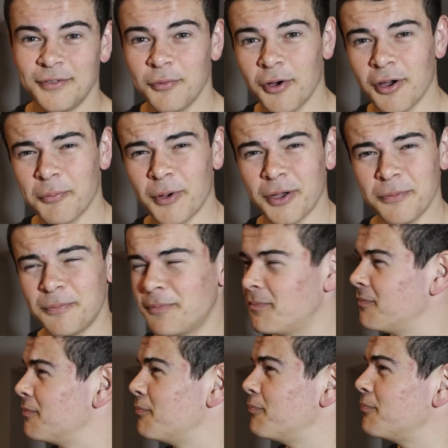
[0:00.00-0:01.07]
What
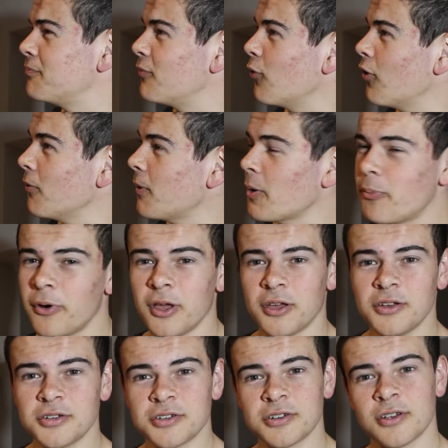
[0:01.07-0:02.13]
am I
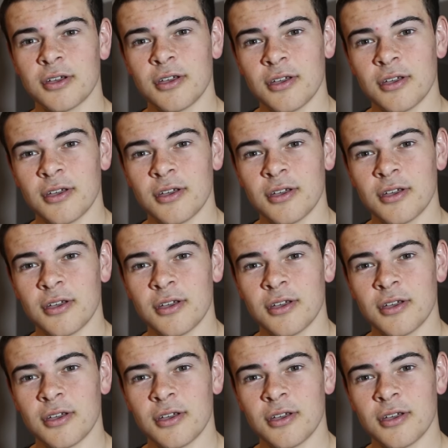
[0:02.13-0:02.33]
British?